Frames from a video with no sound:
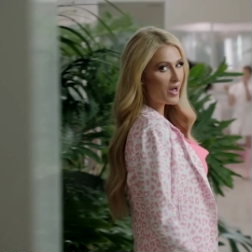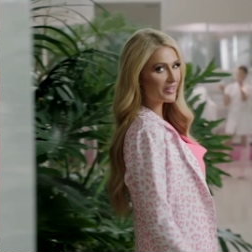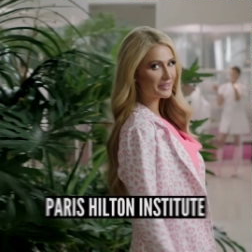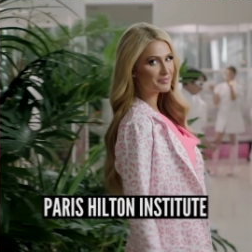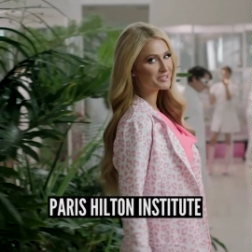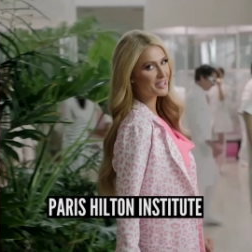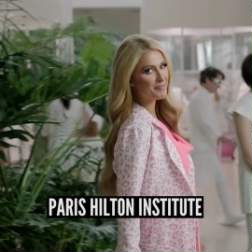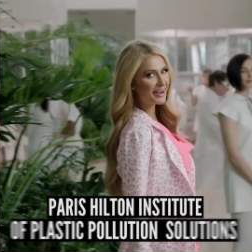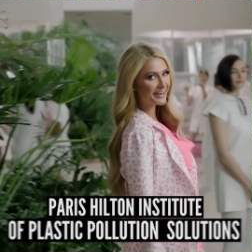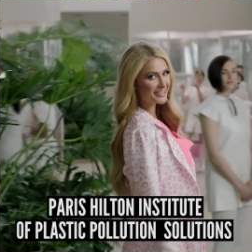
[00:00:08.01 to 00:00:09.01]
Welcome
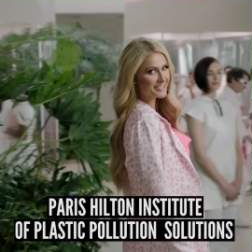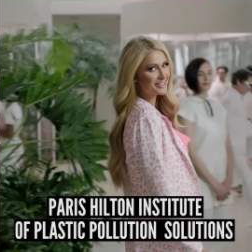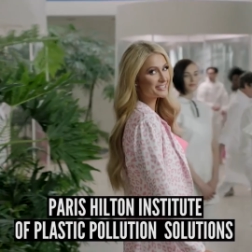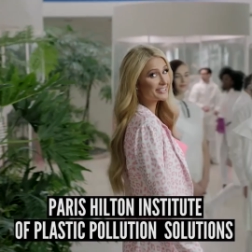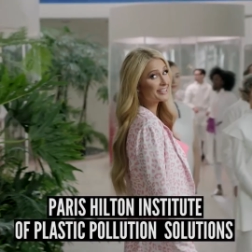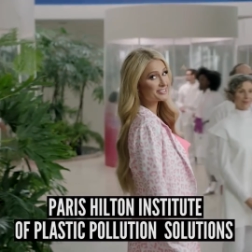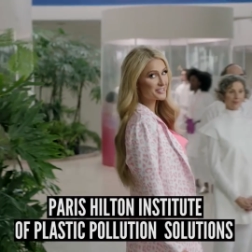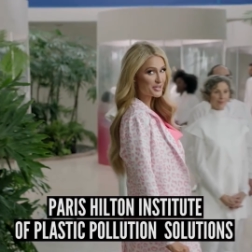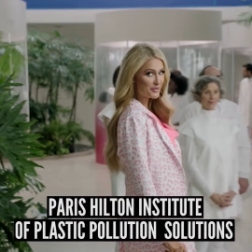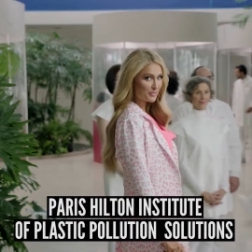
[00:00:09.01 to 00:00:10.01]
to the Paris Hilton
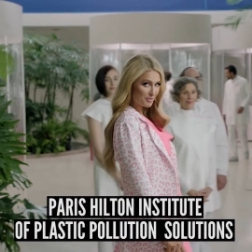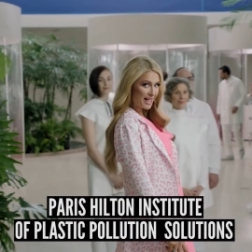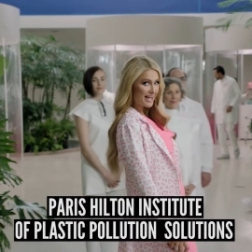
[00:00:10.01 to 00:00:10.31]
Institute for